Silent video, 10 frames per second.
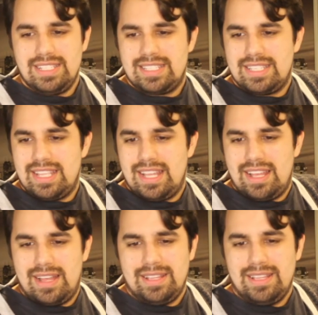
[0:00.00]

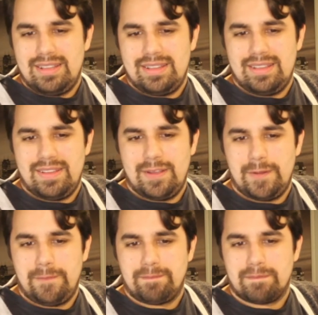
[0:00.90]
I
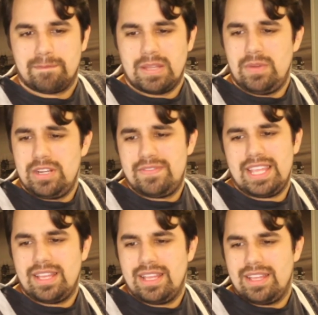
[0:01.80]
wonder
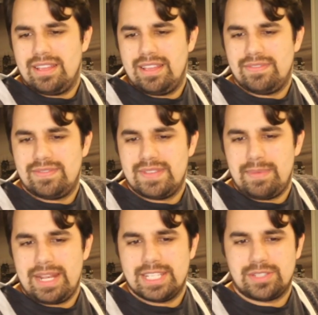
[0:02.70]
if anybody
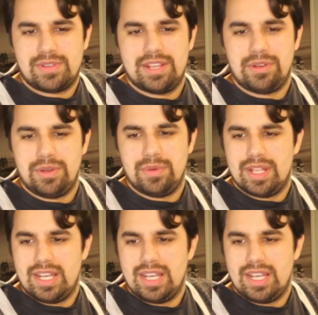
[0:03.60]
has created a new one.